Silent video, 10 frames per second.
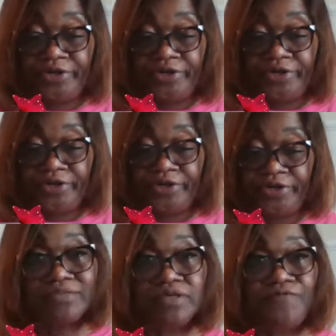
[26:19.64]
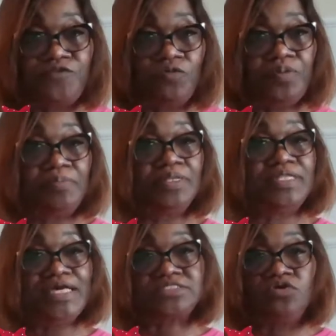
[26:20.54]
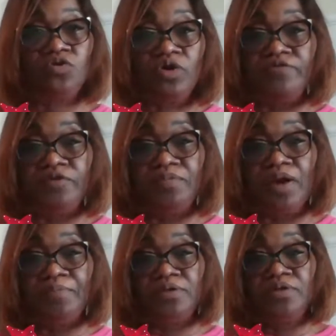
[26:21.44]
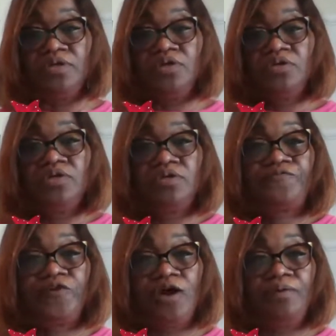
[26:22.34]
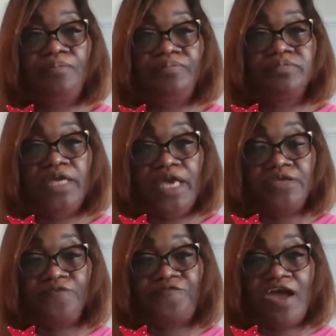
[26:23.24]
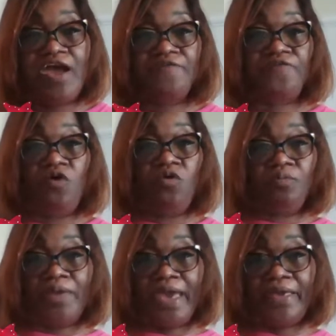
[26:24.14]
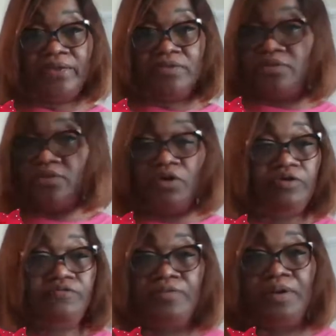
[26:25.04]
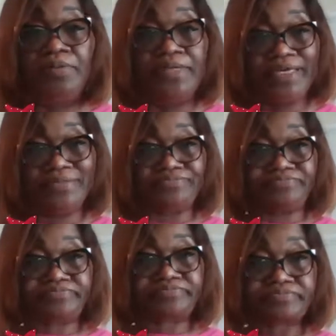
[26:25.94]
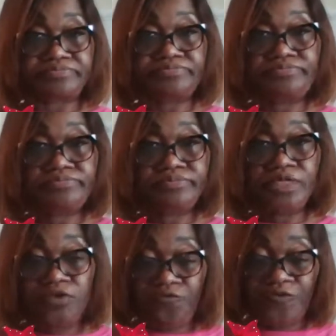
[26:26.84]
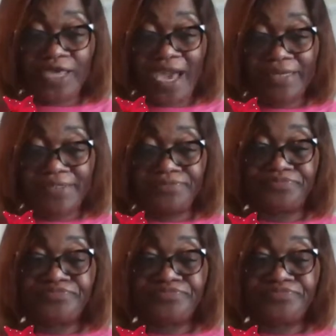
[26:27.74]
A lot of times, if you've been molested, you don't even remember from the age of 5 on back. You don't even remember that. You forgot it.